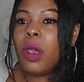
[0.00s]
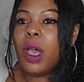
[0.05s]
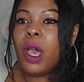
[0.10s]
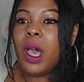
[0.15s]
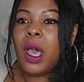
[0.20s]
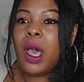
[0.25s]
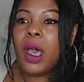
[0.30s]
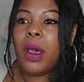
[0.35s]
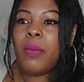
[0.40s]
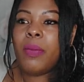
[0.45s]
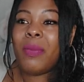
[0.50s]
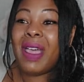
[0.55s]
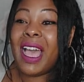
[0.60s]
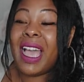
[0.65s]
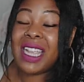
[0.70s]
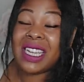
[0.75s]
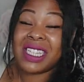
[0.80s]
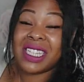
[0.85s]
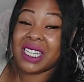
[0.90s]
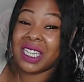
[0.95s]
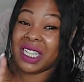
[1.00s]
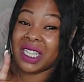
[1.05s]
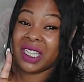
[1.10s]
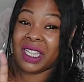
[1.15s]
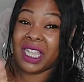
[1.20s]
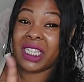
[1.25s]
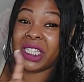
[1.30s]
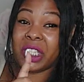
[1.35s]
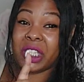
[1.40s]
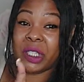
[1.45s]
um, actually,
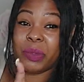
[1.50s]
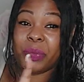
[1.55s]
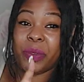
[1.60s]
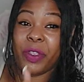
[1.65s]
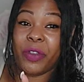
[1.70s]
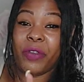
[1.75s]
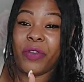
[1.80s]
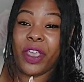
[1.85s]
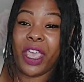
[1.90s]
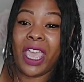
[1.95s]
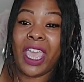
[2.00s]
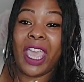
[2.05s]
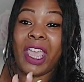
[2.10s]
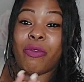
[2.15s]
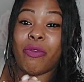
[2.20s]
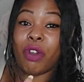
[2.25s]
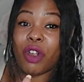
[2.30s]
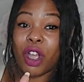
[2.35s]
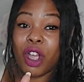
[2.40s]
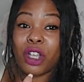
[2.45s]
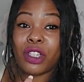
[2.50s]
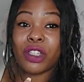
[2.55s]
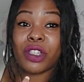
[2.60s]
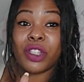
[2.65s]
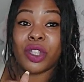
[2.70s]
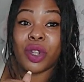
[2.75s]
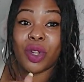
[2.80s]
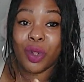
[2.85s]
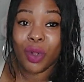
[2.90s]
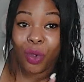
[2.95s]
let's just be fair, in regards
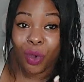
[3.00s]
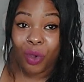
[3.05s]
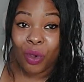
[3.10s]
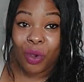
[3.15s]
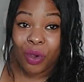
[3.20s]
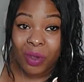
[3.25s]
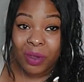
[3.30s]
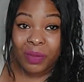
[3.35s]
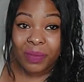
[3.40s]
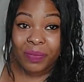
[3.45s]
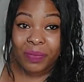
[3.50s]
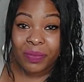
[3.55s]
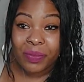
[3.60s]
to law,